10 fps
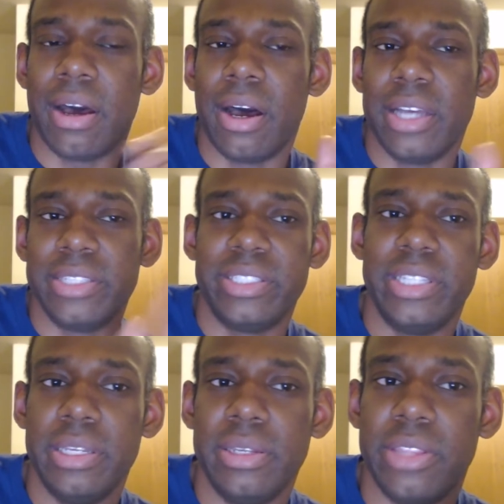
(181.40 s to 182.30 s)
caused
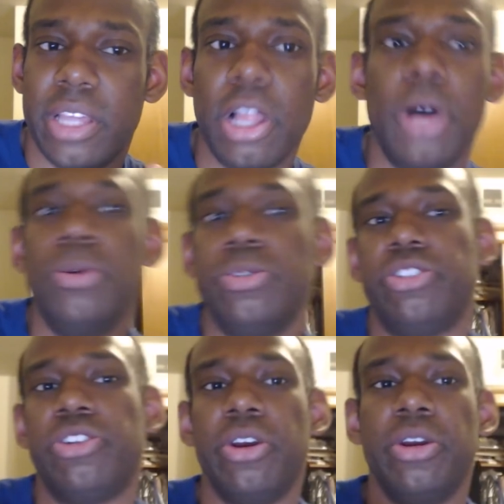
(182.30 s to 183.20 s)
the, the clones
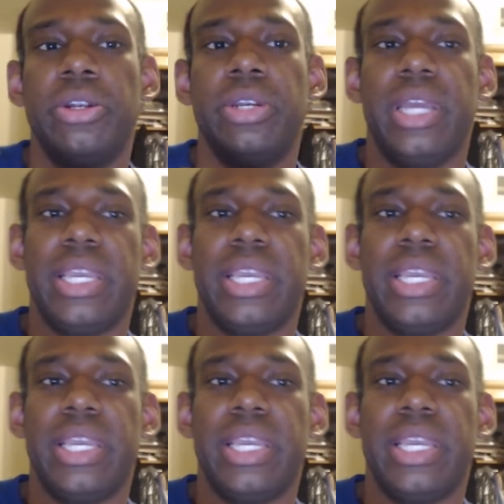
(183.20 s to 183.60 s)
to turn